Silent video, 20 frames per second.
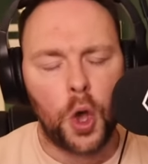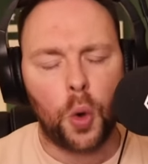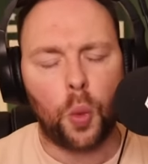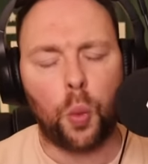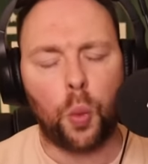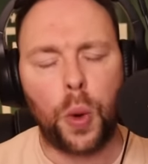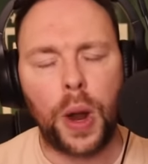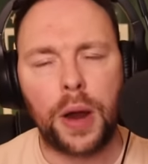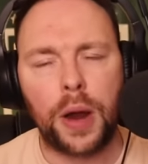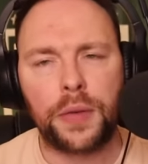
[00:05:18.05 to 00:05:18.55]

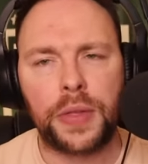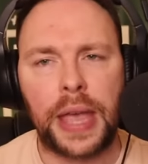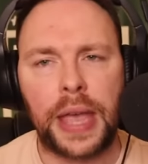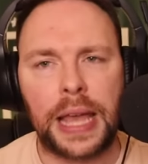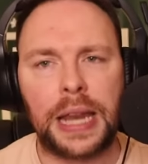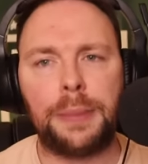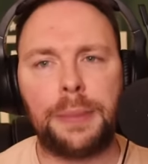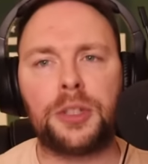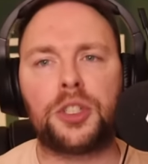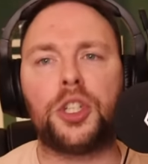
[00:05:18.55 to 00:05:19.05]
Where are the
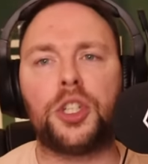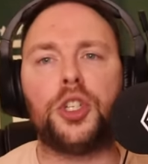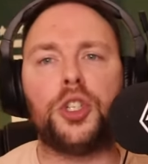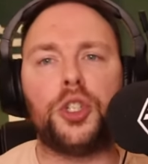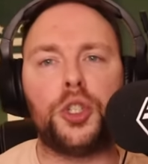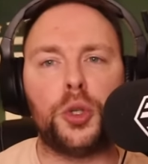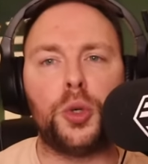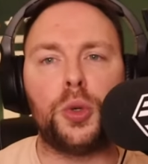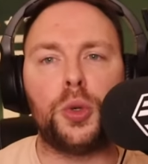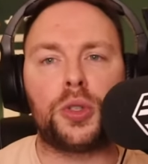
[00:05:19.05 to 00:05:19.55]
elements that
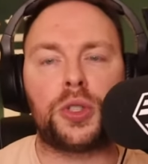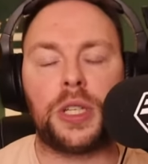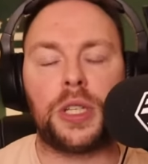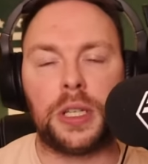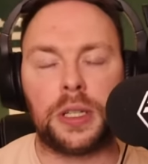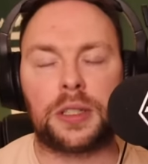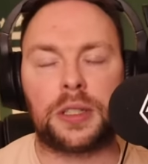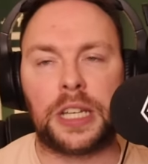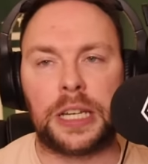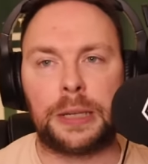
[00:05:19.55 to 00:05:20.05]
you see
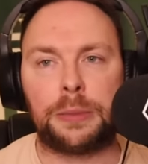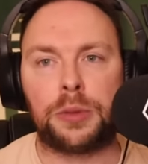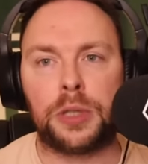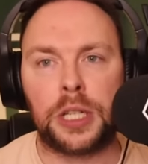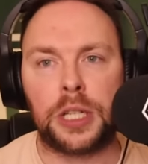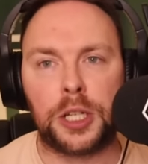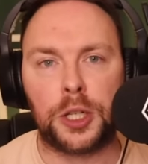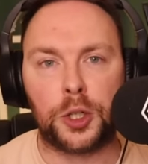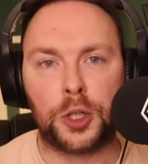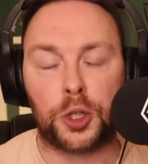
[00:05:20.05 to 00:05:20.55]
your teams
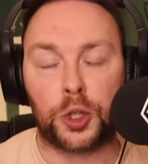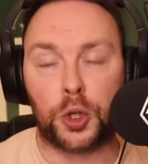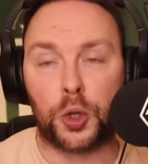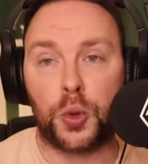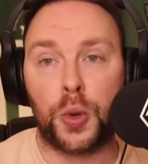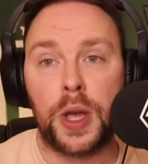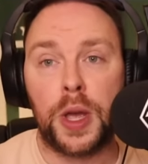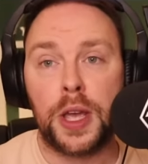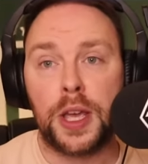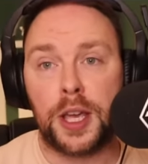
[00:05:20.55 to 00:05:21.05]
needing
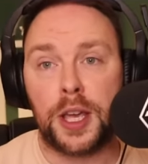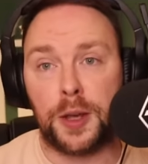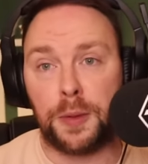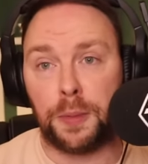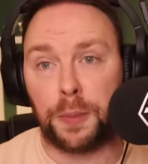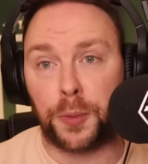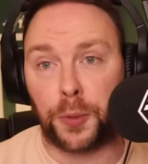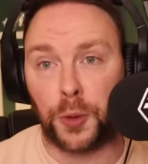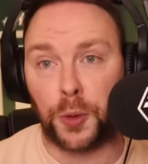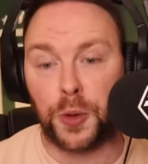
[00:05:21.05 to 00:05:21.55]
to
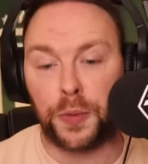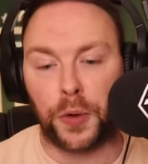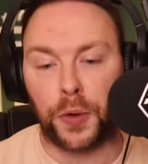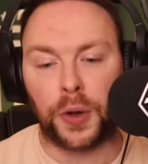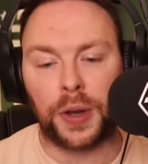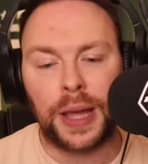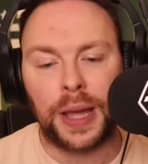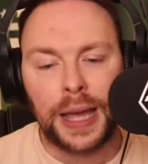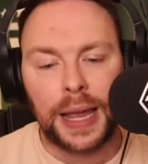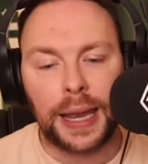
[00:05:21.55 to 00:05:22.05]
improve
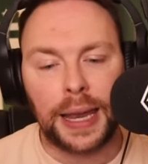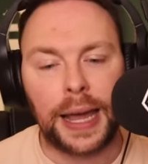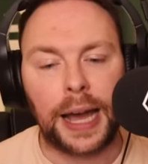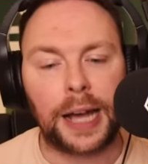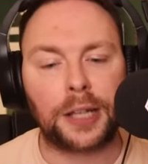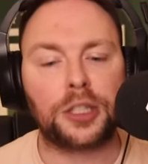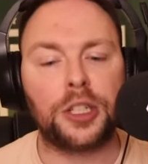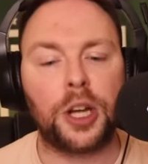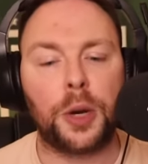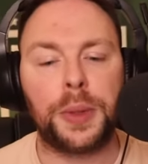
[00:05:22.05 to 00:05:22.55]
on? Let
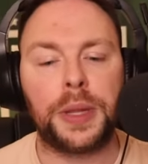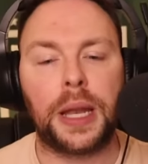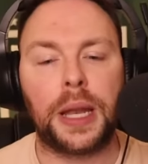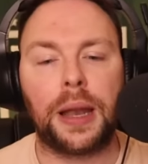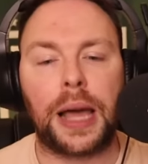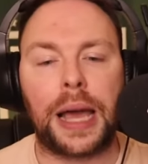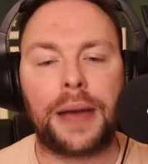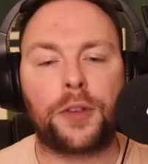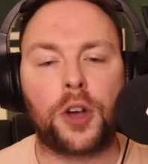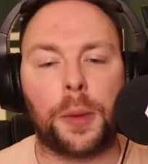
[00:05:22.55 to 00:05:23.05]
us know in the
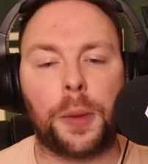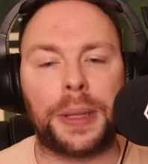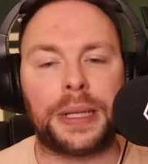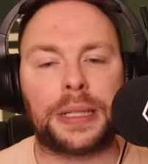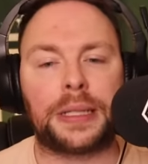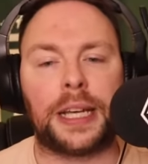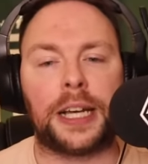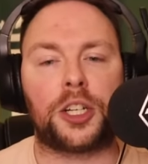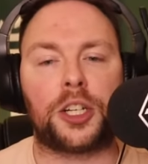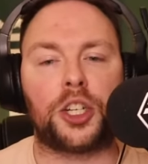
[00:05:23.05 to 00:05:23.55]
live comment
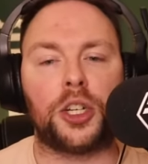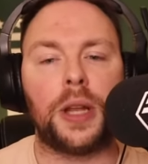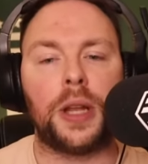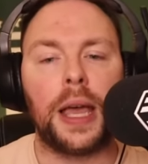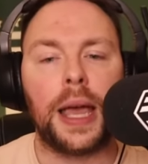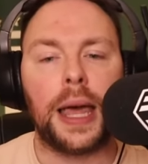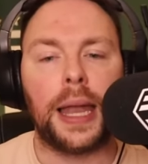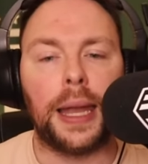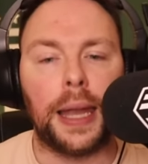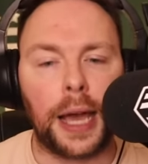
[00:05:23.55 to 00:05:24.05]
section.
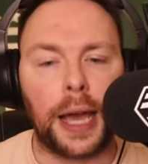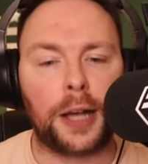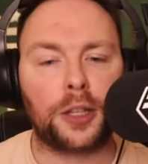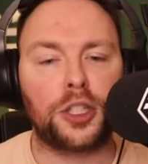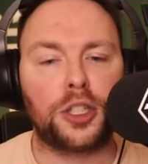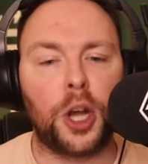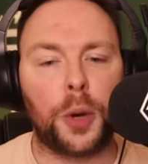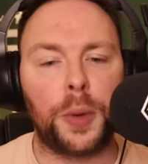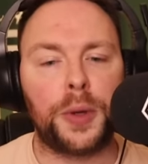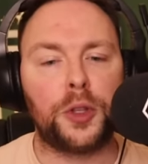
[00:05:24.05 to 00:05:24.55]
Let
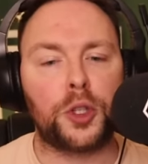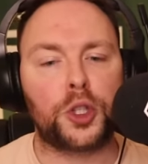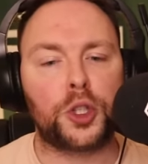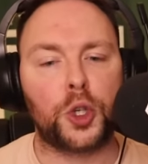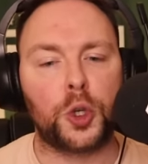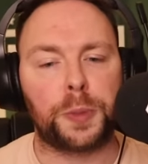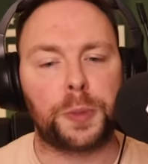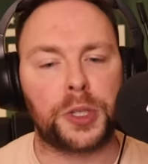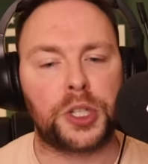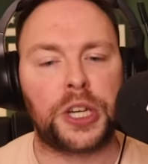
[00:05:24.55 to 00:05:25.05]
us know in the
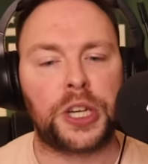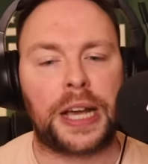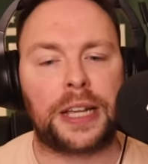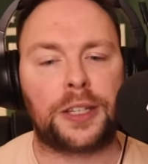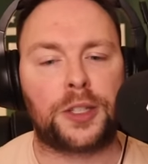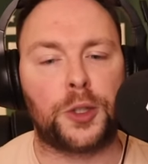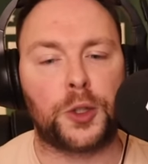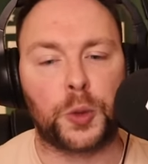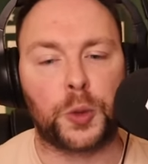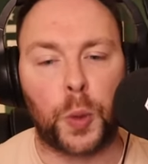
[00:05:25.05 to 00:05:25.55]
super
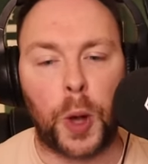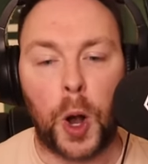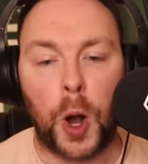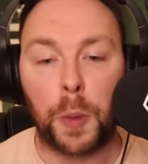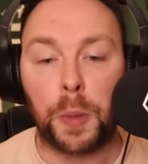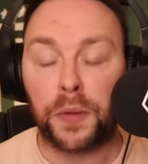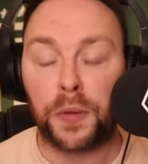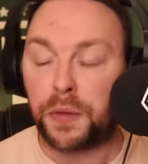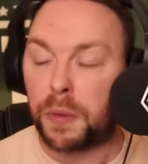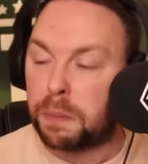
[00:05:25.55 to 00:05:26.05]
chats as well.
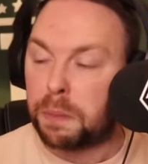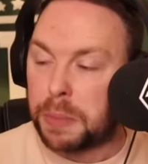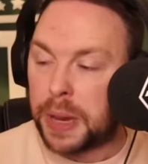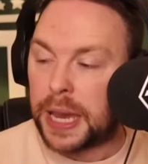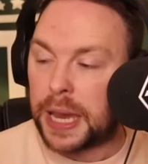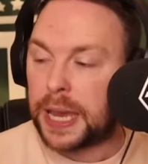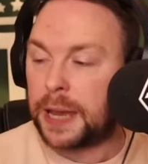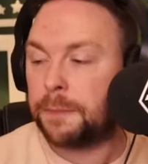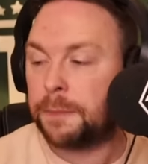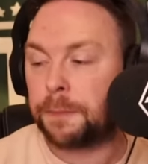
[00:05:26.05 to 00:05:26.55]
But for
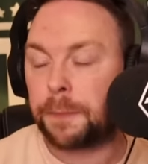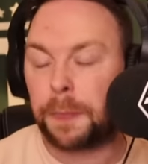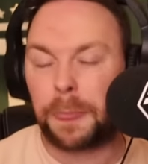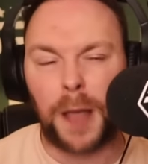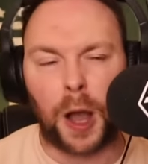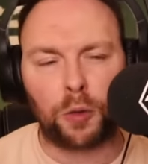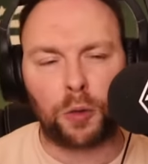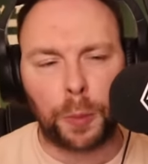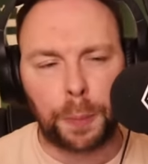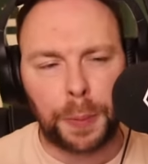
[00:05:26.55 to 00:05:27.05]
me,
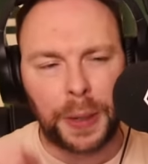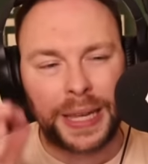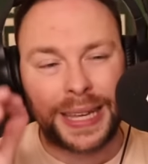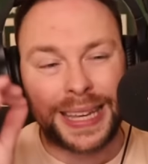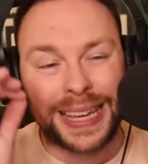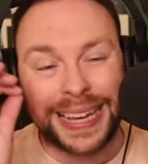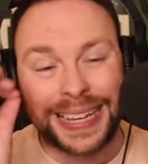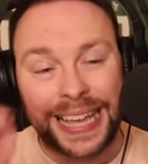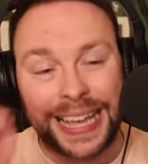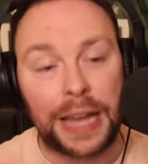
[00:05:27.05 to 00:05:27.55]
I'll
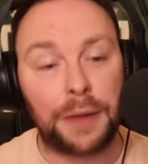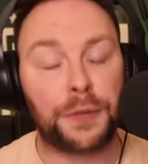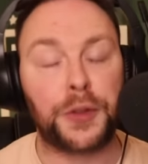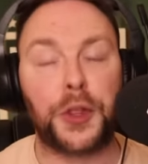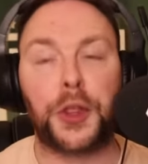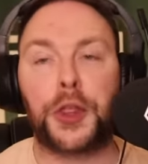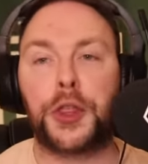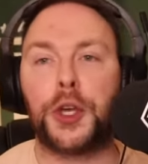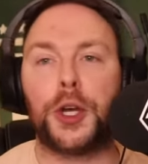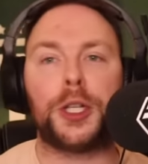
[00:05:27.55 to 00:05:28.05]
repeat it again for
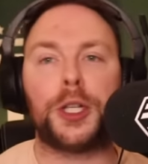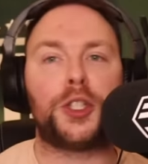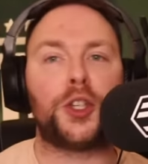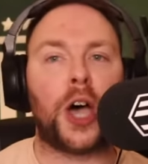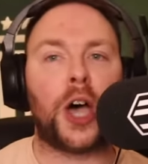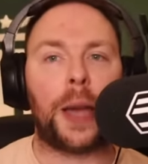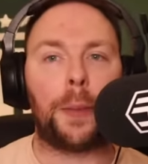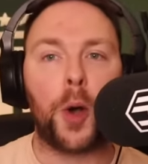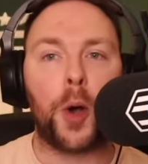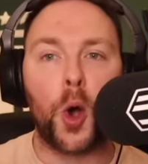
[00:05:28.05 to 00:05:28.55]
the third
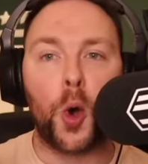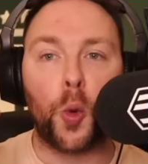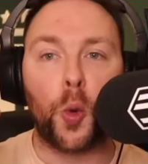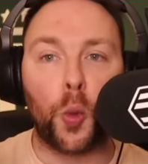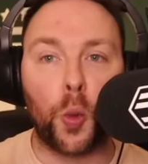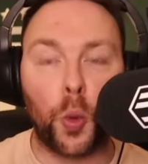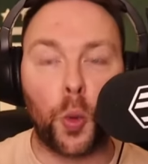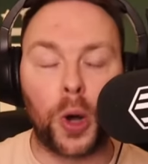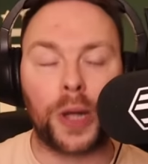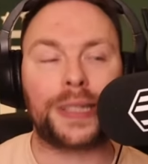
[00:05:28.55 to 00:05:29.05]
time.
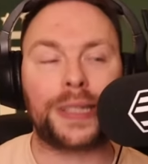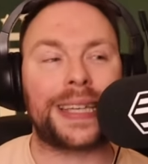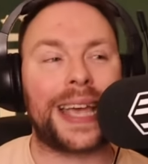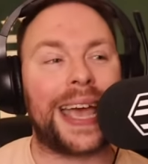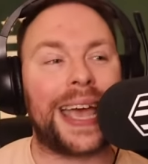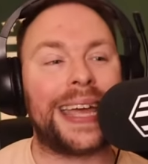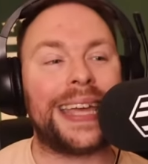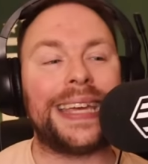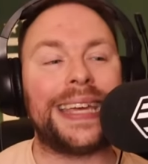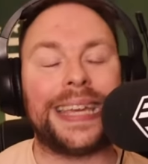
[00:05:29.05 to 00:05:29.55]
What
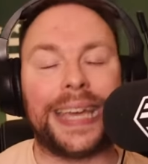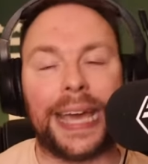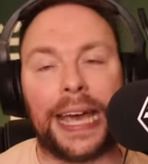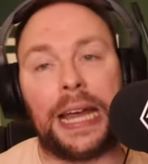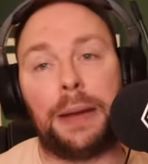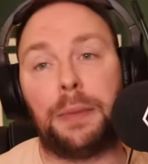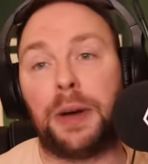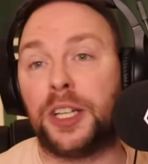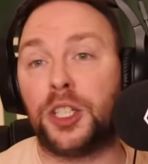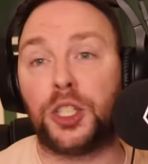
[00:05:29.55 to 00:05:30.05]
a
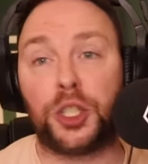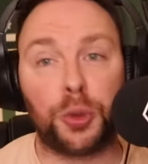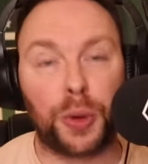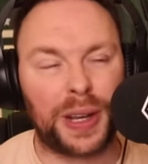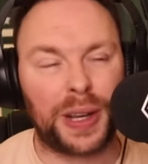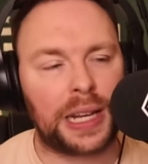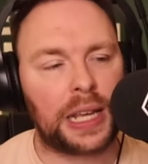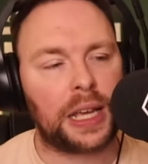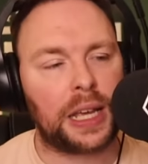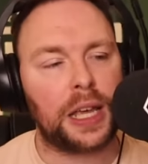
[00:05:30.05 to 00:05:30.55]
game. I
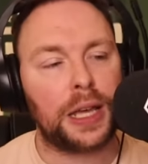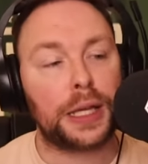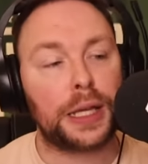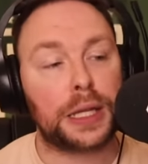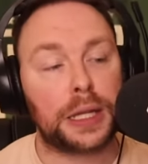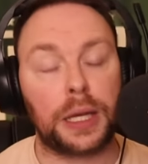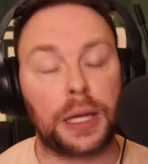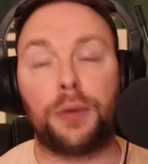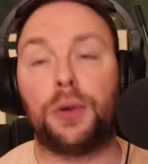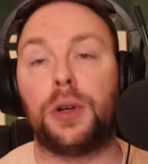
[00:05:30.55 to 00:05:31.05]
enjoyed it
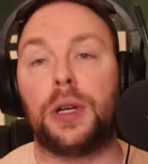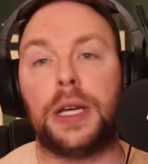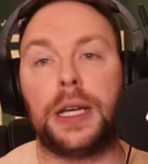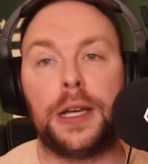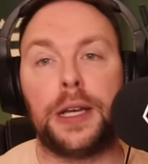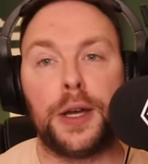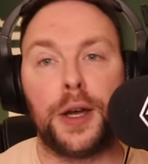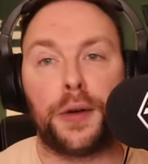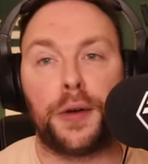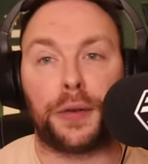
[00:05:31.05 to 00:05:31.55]

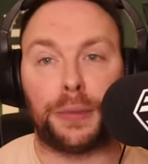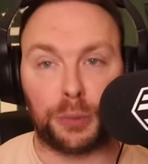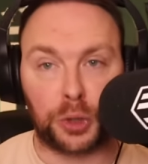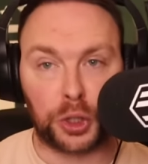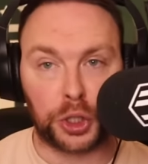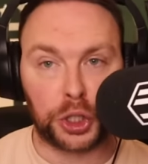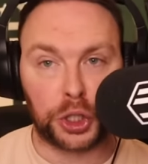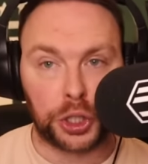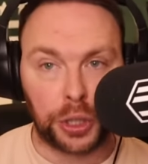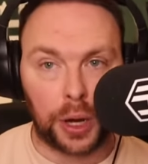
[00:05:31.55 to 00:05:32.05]
thoroughly from
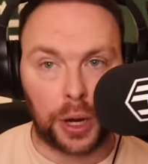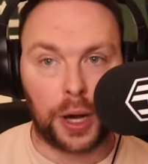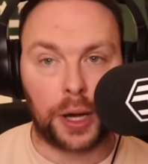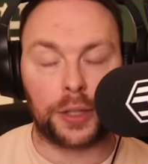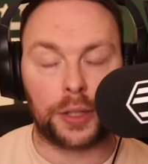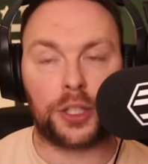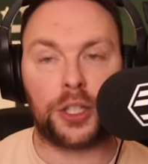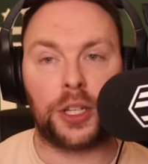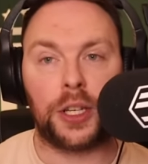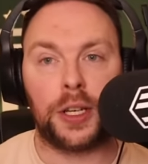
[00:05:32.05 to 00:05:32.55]

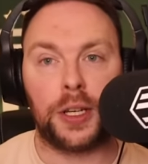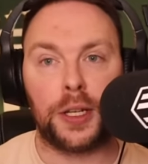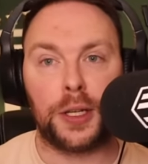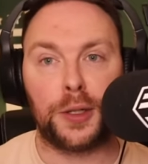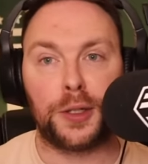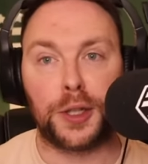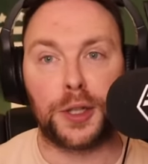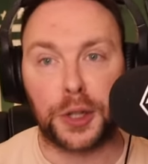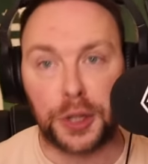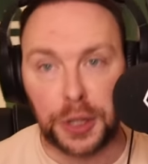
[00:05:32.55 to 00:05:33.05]
start
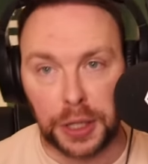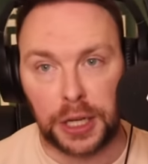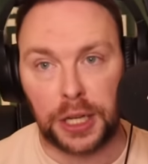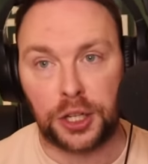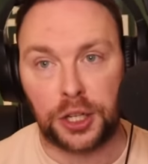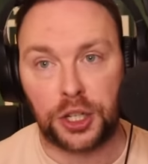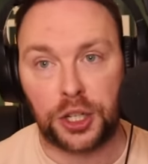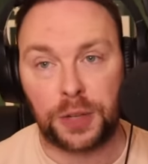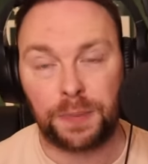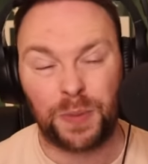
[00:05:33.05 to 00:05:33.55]
to
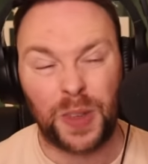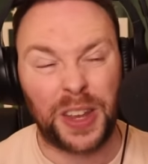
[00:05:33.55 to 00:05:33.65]
finish.